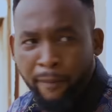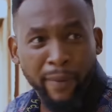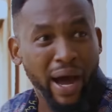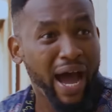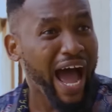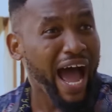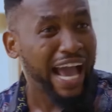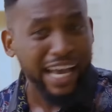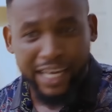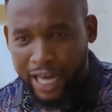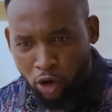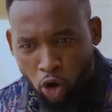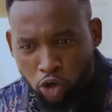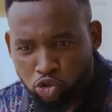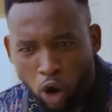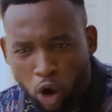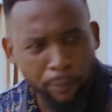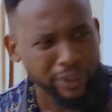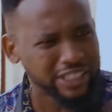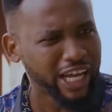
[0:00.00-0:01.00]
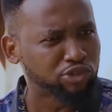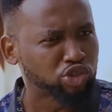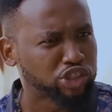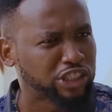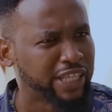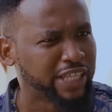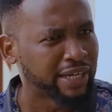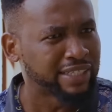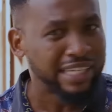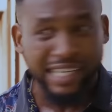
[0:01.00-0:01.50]
Mama, I cannot come inside to
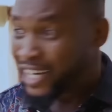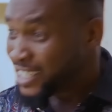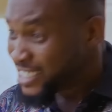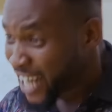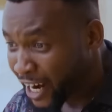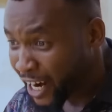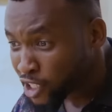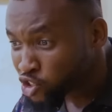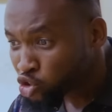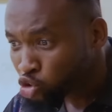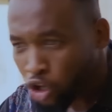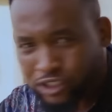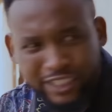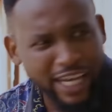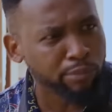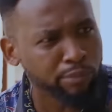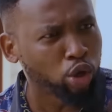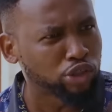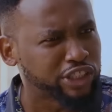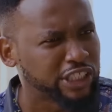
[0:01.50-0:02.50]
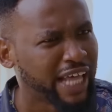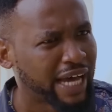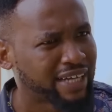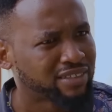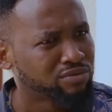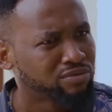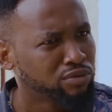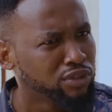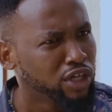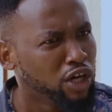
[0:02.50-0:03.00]
sit down. There is no time to sit
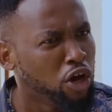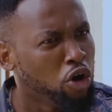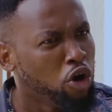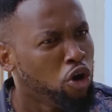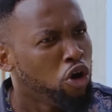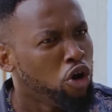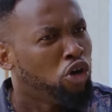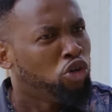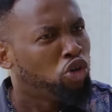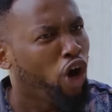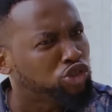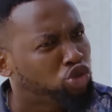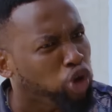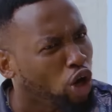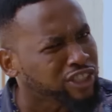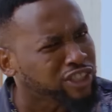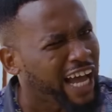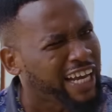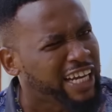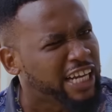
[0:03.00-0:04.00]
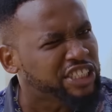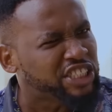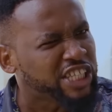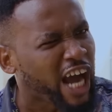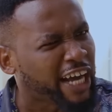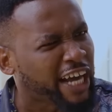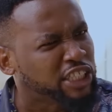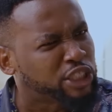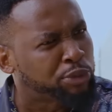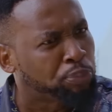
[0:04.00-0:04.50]
down. Your daughter
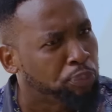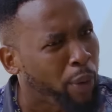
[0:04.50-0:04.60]
Licia is